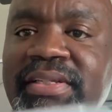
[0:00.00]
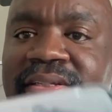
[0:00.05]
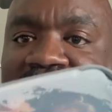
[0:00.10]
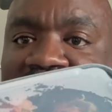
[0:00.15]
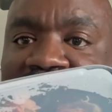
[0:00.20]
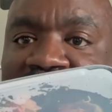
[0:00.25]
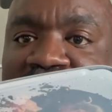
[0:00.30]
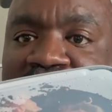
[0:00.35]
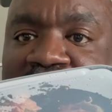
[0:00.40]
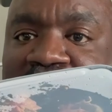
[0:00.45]

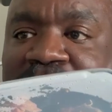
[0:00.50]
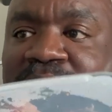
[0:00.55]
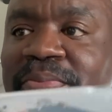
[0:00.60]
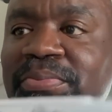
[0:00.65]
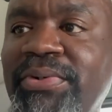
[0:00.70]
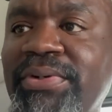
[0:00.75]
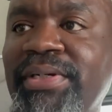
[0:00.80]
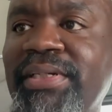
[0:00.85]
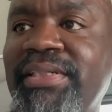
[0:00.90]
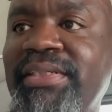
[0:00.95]
some more pulled
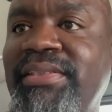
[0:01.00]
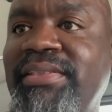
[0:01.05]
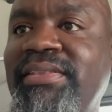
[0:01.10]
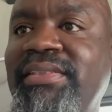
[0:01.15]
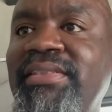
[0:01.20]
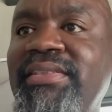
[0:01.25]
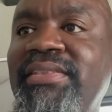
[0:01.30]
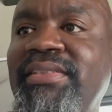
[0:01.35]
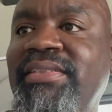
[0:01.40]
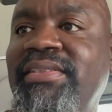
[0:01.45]
pork
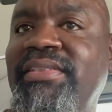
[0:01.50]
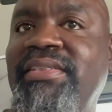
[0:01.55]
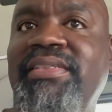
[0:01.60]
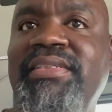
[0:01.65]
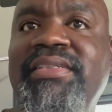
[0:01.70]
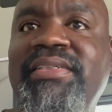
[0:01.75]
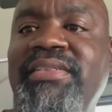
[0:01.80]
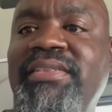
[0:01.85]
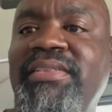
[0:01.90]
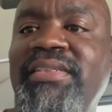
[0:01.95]

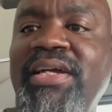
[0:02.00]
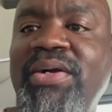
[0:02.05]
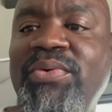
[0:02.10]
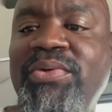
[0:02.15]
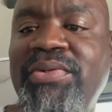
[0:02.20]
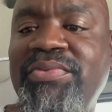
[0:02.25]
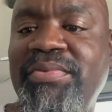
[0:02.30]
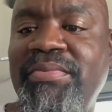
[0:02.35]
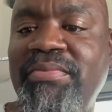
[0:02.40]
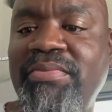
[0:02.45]
that I
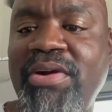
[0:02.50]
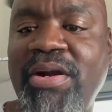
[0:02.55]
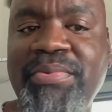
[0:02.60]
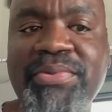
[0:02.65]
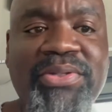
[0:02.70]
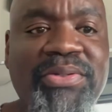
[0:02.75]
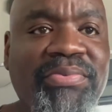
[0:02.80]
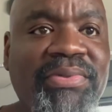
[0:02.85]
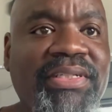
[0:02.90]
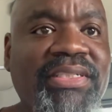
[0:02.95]
ordered from a
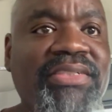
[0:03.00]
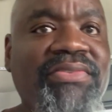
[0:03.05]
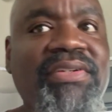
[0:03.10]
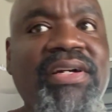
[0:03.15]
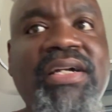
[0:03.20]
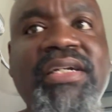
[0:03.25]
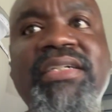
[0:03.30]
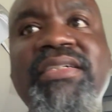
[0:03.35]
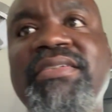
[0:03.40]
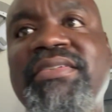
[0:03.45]
barbecue place
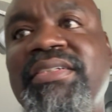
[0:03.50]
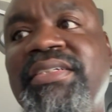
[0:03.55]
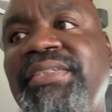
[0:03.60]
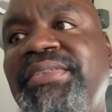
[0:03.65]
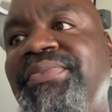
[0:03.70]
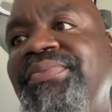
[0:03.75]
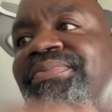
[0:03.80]
around here. So,